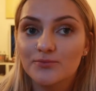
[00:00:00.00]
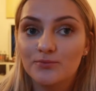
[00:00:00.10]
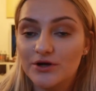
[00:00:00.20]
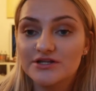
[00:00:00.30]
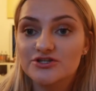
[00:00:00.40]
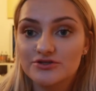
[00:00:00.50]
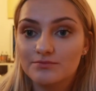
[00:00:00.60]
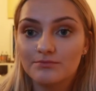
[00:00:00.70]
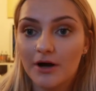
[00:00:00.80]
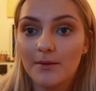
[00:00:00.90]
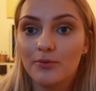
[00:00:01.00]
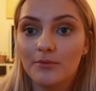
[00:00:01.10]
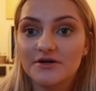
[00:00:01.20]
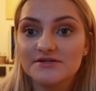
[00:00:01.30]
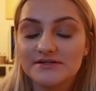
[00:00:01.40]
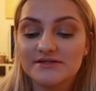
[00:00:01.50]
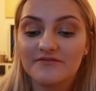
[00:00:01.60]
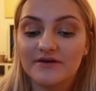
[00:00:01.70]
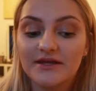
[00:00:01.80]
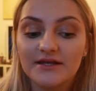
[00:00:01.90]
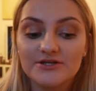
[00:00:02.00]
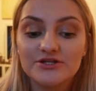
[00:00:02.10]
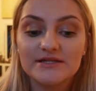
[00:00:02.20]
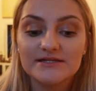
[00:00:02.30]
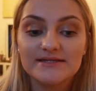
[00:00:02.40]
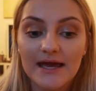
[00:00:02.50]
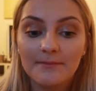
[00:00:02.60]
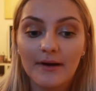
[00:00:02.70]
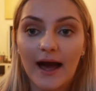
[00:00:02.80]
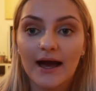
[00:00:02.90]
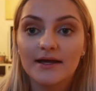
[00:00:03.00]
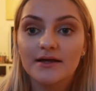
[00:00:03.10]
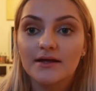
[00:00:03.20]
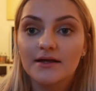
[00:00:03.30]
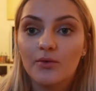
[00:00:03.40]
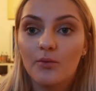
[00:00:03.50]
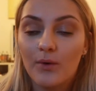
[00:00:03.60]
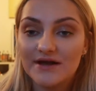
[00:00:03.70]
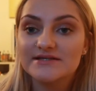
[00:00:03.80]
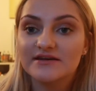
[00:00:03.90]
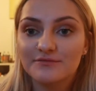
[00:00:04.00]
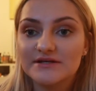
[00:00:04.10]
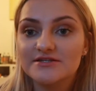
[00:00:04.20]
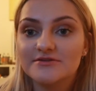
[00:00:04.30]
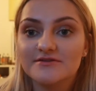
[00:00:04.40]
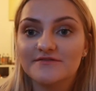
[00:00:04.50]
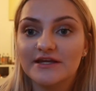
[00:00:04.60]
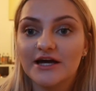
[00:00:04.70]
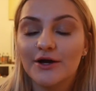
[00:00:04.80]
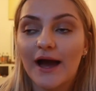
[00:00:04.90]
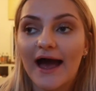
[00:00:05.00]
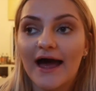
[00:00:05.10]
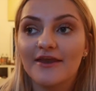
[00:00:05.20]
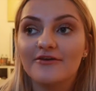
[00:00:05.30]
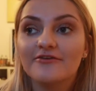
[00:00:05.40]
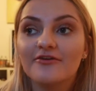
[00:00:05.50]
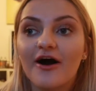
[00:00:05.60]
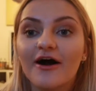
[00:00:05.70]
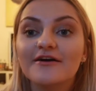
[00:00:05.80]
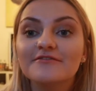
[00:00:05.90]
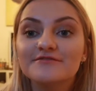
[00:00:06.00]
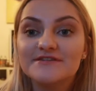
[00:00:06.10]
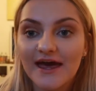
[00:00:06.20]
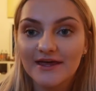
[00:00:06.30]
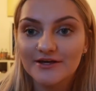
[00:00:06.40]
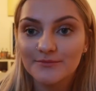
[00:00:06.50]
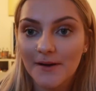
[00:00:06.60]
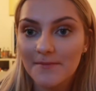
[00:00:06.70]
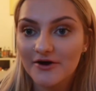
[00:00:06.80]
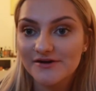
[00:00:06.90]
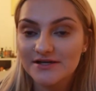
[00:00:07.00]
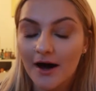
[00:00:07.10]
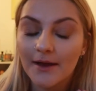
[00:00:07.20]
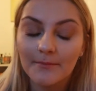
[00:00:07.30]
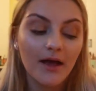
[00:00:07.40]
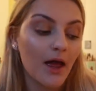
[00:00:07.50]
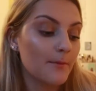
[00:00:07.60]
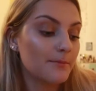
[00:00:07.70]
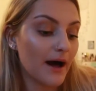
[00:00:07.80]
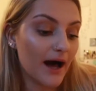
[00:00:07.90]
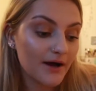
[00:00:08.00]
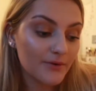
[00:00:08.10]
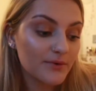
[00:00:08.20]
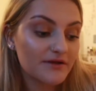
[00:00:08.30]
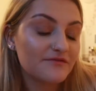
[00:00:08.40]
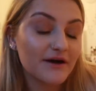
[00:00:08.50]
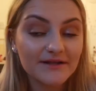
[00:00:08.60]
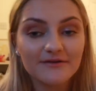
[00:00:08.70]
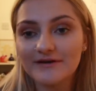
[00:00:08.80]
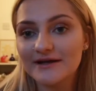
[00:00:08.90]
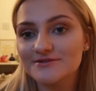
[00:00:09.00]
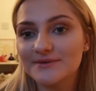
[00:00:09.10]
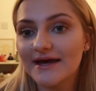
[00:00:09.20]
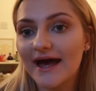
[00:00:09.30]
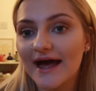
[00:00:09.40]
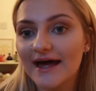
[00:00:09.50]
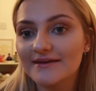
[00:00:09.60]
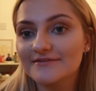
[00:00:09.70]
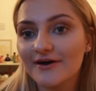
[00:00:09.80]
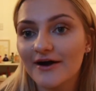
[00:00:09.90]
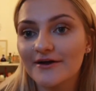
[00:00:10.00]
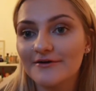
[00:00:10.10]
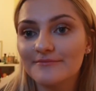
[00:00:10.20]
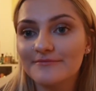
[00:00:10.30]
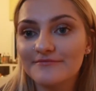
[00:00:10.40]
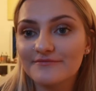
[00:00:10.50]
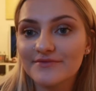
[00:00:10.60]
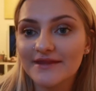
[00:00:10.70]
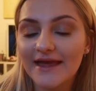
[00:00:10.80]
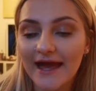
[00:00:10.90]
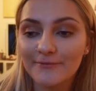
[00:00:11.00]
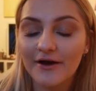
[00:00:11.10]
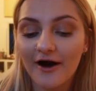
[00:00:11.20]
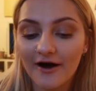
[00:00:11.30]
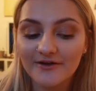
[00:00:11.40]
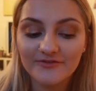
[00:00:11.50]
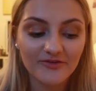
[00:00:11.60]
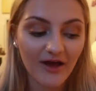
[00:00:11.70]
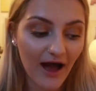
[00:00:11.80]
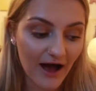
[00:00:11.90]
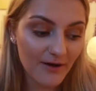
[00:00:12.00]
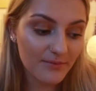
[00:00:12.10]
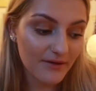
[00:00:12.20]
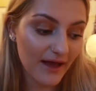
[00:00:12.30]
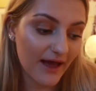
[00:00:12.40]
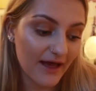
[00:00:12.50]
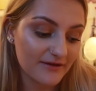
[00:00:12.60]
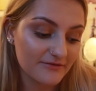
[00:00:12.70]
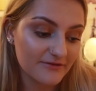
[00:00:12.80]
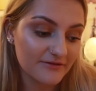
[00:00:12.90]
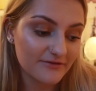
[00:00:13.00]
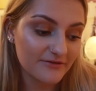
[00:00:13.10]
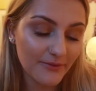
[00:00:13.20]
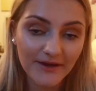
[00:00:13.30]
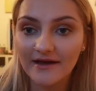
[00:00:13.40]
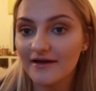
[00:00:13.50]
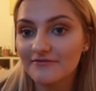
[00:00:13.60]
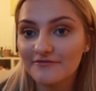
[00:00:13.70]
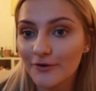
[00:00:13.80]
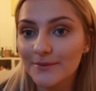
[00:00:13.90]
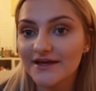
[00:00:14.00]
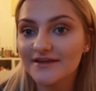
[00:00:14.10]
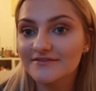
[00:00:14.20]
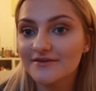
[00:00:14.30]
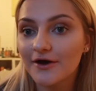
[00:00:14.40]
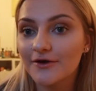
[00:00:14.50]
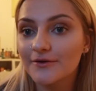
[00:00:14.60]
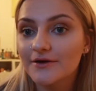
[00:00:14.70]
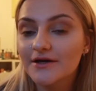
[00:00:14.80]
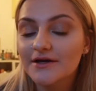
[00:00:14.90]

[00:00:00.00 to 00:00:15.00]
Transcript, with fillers: which I bought most of the stuff in, literally in the same bag, waiting for me to do this video, and I have taken my merry time. But we have finally got round to it, and I am getting my ass up and doing it and filming it. So